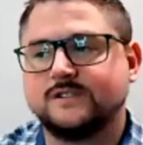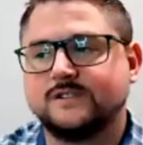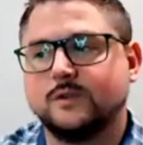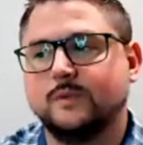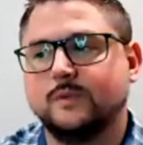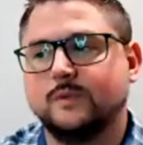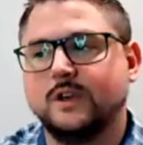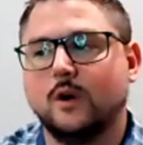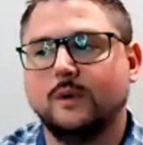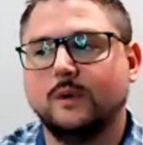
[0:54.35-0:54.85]

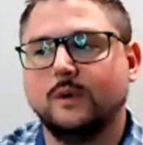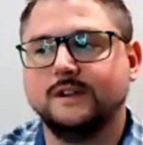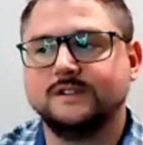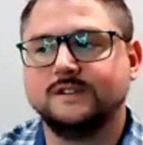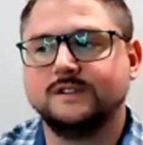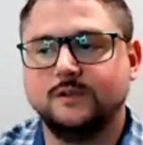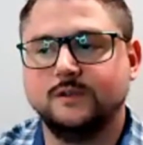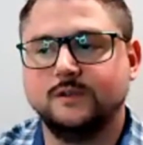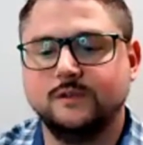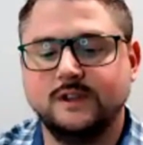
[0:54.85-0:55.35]
So we go
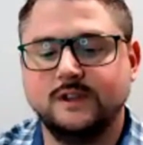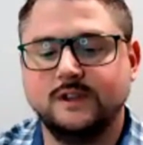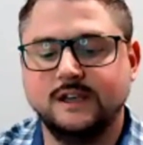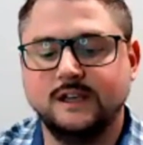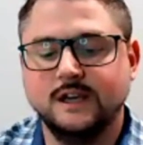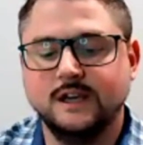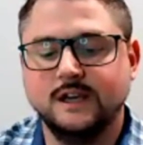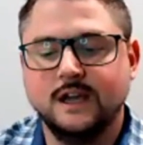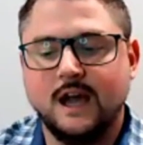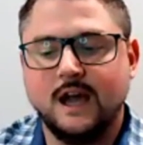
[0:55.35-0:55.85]

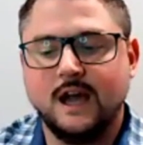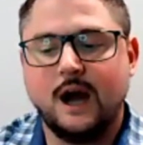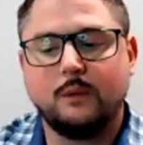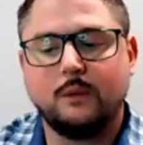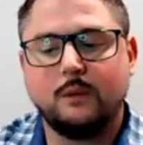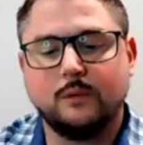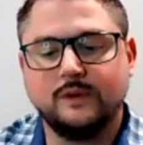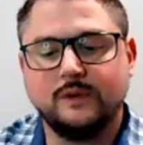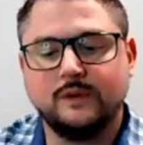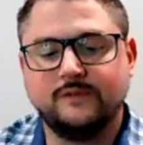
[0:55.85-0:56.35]
into
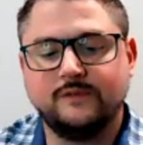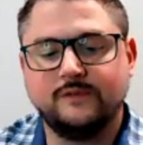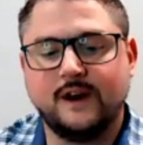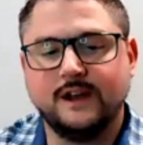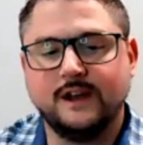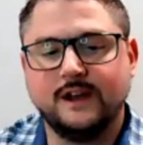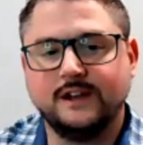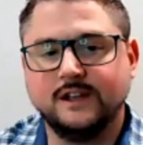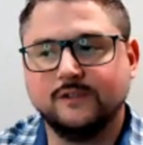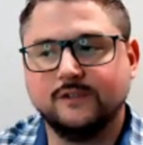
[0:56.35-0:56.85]
how are we
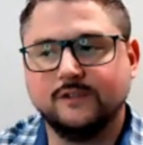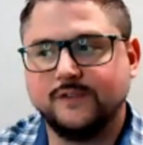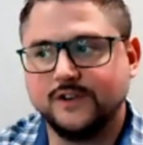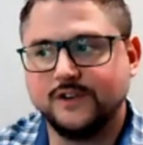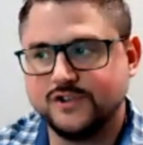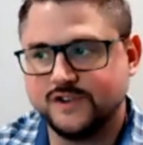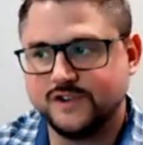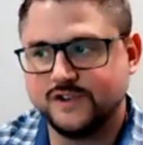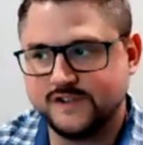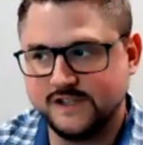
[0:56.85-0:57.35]
finding
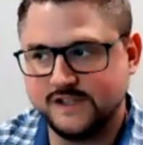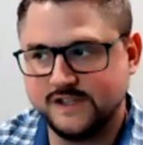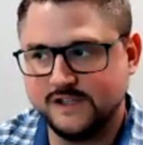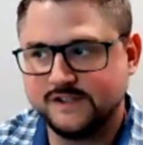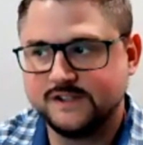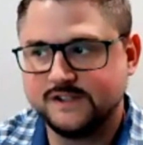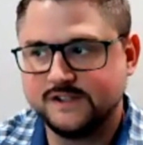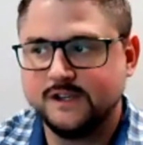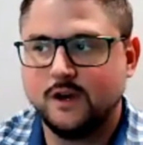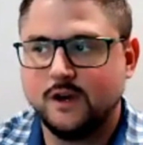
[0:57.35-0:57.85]

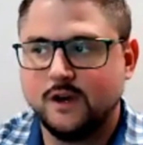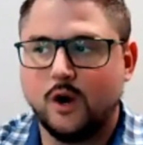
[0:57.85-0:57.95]
efficiencies?